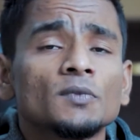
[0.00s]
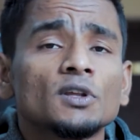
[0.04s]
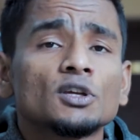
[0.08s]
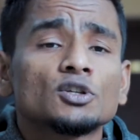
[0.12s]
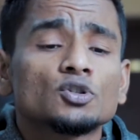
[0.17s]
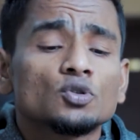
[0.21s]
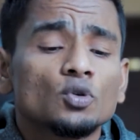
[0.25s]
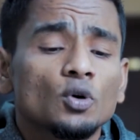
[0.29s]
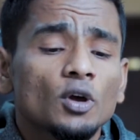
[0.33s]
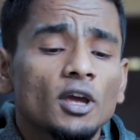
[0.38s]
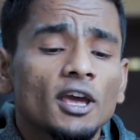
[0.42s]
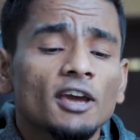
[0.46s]

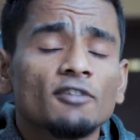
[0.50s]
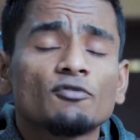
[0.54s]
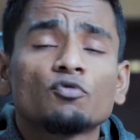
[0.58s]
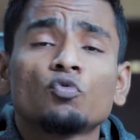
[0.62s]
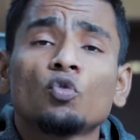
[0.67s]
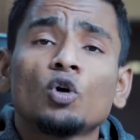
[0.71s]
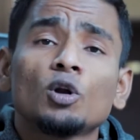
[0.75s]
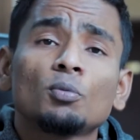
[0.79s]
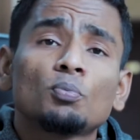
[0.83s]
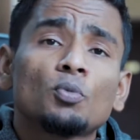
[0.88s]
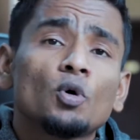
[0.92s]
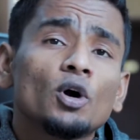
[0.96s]
So
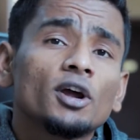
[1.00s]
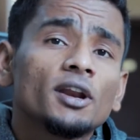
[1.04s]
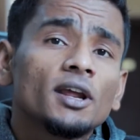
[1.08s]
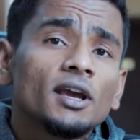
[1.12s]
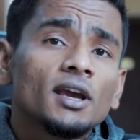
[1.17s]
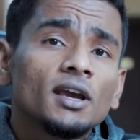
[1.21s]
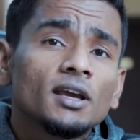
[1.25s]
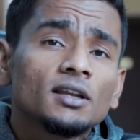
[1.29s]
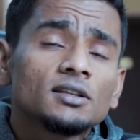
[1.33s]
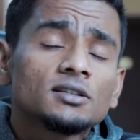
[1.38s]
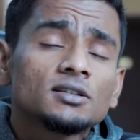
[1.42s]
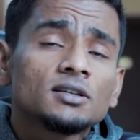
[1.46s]

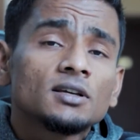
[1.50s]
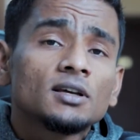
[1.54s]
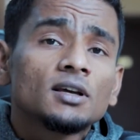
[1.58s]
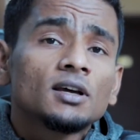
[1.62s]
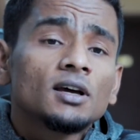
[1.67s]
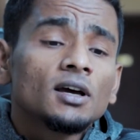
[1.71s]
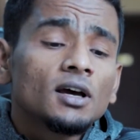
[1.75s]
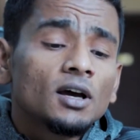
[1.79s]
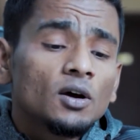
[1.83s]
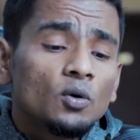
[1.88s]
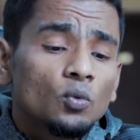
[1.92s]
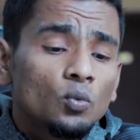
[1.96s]
f1.8
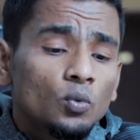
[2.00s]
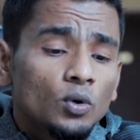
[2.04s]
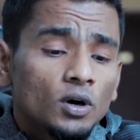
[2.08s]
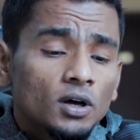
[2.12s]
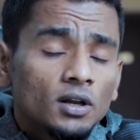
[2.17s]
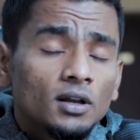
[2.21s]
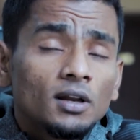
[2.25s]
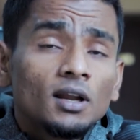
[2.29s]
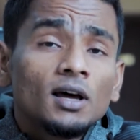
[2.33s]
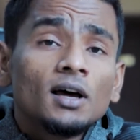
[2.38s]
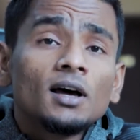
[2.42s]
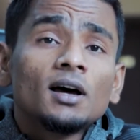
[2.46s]

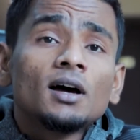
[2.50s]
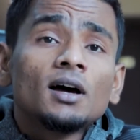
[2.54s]
will